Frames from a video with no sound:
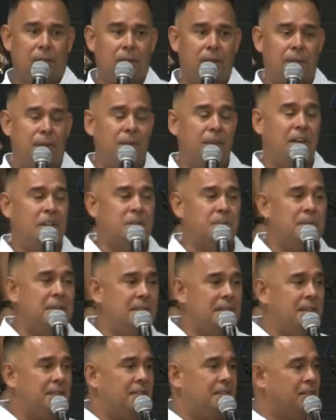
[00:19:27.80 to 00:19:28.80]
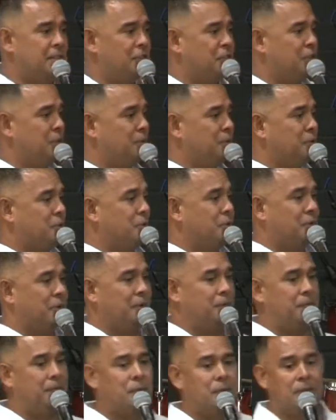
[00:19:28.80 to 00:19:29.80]
if you ask me, I think she was
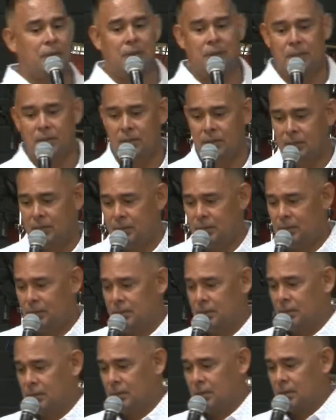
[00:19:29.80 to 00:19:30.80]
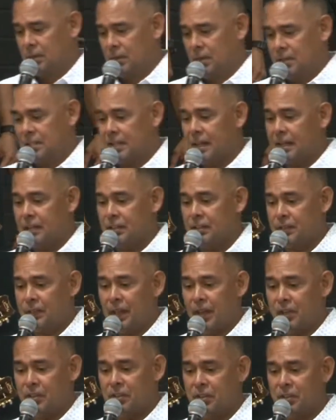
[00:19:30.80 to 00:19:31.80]
looking for
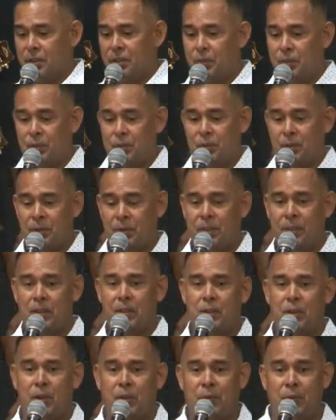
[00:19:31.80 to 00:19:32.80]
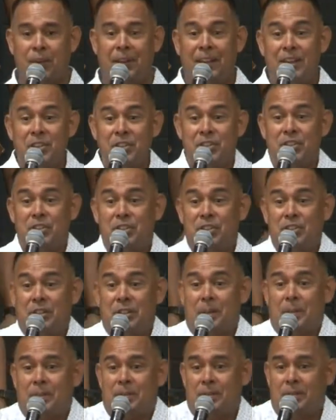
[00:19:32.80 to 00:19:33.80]
satisfaction through a thing called
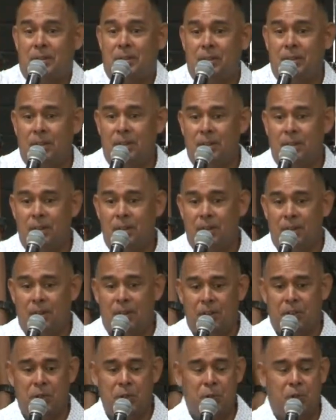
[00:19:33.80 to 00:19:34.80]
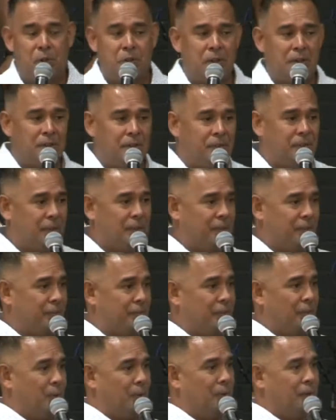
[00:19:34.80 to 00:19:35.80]
relationships. She was trying to fill a
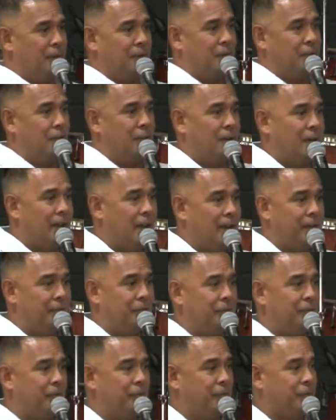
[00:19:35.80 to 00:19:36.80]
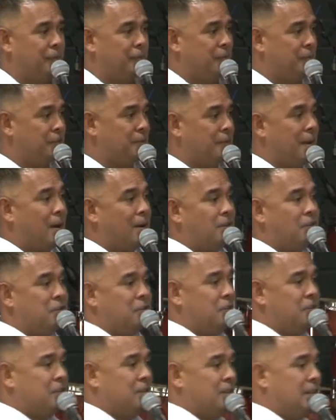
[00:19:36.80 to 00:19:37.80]
void in her life through these
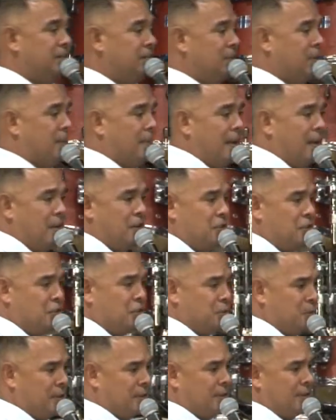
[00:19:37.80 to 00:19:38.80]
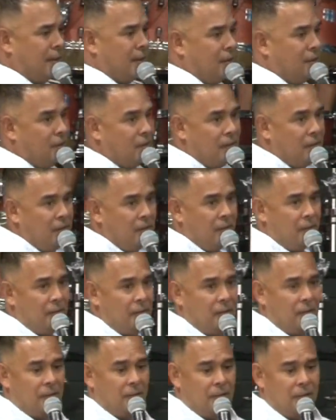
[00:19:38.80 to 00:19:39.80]
marriages and even the man she was with now.
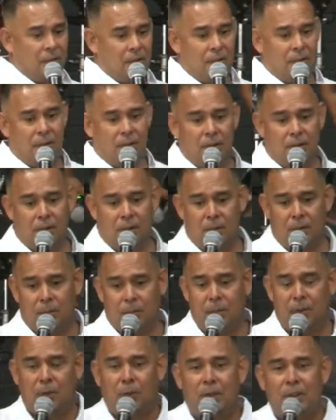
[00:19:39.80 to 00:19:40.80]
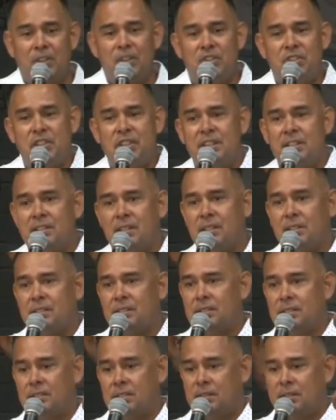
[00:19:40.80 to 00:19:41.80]
But only
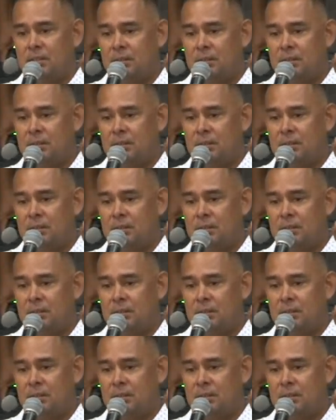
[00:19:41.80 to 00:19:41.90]
Jesus